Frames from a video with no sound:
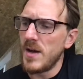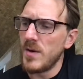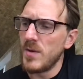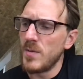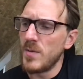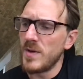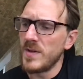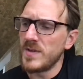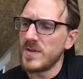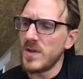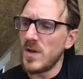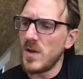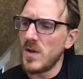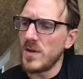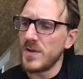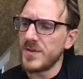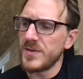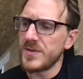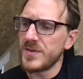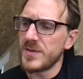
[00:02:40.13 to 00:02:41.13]

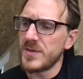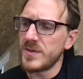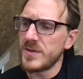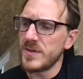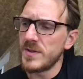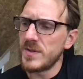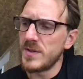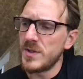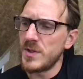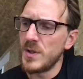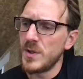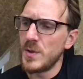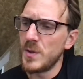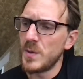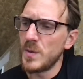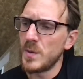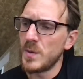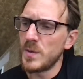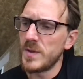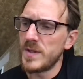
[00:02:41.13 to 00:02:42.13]
results
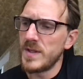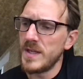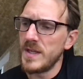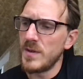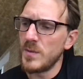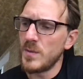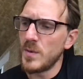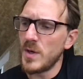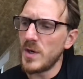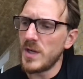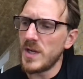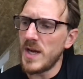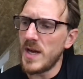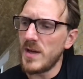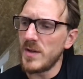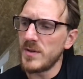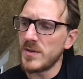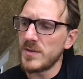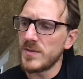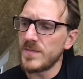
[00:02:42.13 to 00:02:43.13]
to the
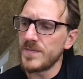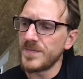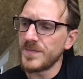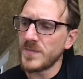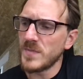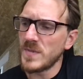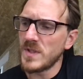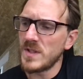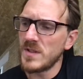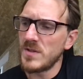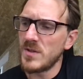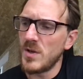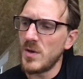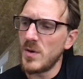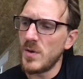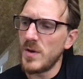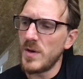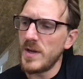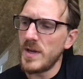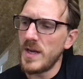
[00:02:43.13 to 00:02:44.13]
workouts.
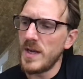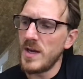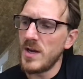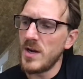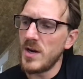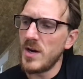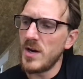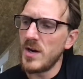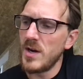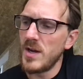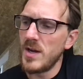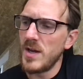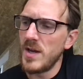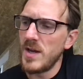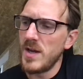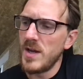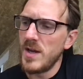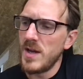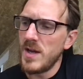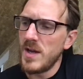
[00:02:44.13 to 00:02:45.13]
So here
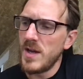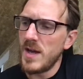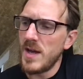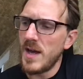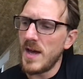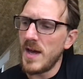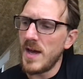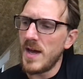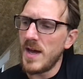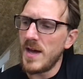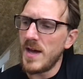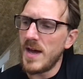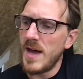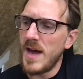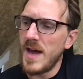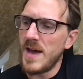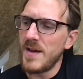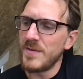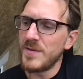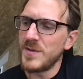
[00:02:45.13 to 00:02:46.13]

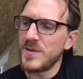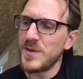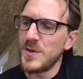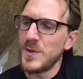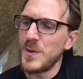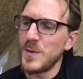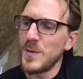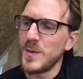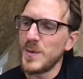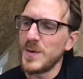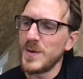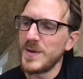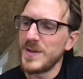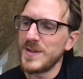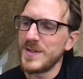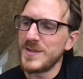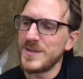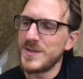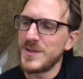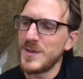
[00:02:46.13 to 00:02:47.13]
I have two
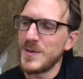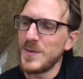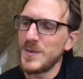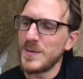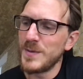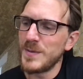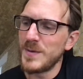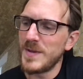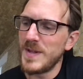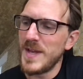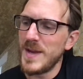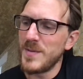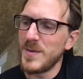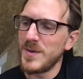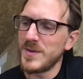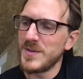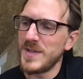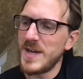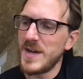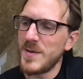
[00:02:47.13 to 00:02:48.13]

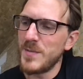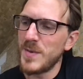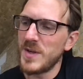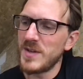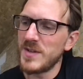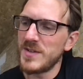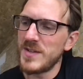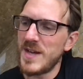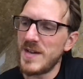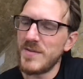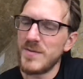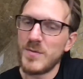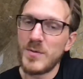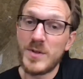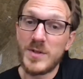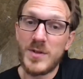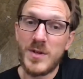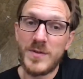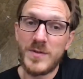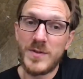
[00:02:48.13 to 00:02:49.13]
labels here because I've
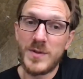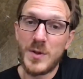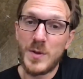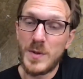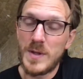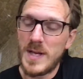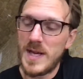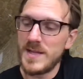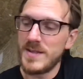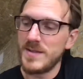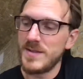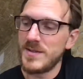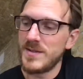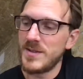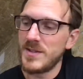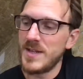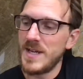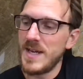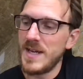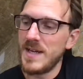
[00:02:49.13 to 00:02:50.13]
reserved 2 classes
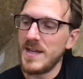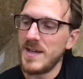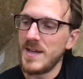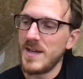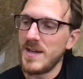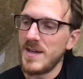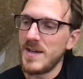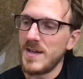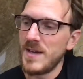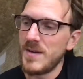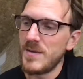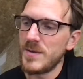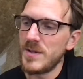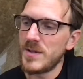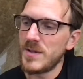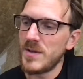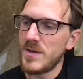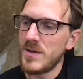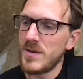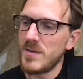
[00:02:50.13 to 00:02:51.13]
today. I'm
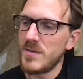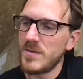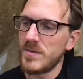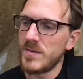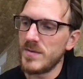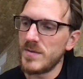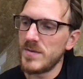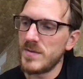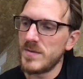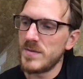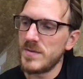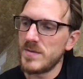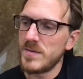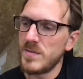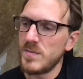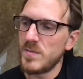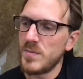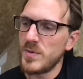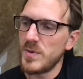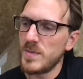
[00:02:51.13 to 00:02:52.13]
just going to
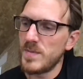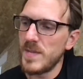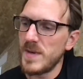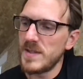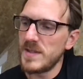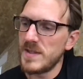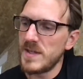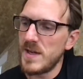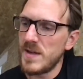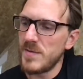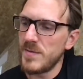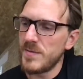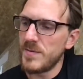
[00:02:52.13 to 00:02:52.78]
put myself